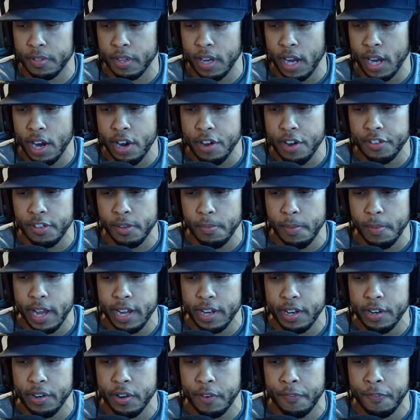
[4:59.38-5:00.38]
I heard
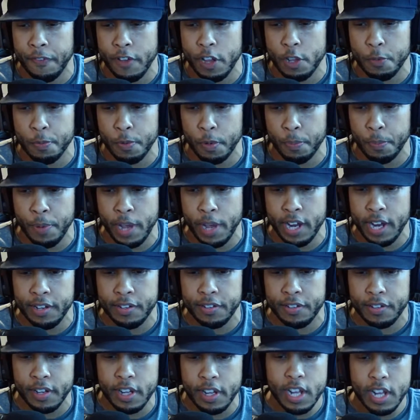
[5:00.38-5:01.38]
somebody on their Facebook
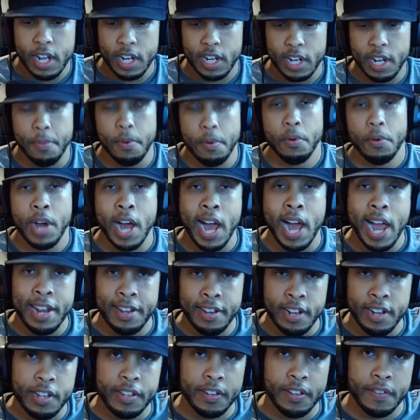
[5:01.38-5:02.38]
page come up with
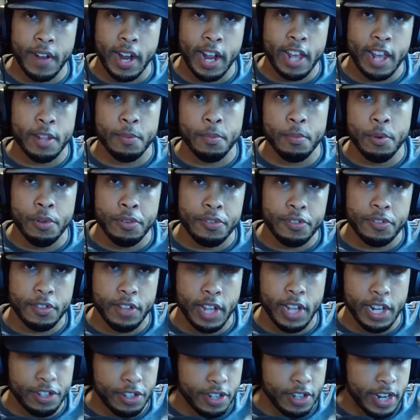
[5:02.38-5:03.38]
ideas of animals
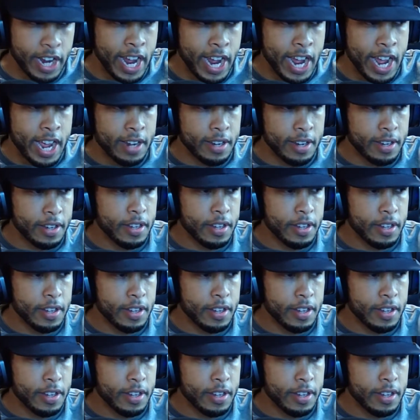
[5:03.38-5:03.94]
they should add,